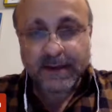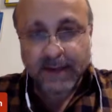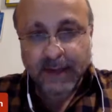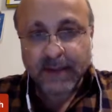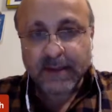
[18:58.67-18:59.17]

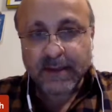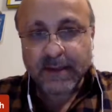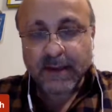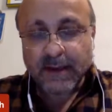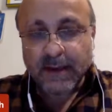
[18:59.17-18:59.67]
sense.
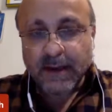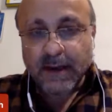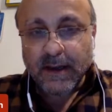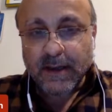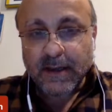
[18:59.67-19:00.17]

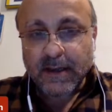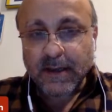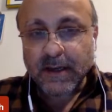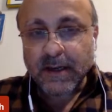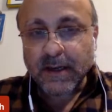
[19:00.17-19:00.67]
It
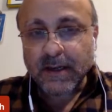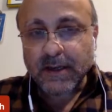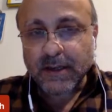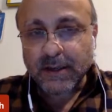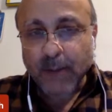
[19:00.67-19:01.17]
needs
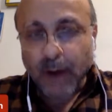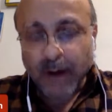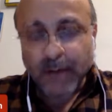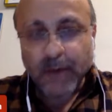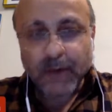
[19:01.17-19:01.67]
a smart
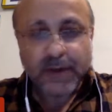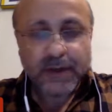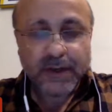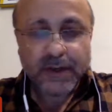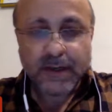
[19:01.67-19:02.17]
approach.
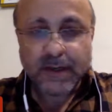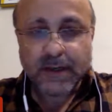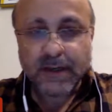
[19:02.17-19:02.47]
It needs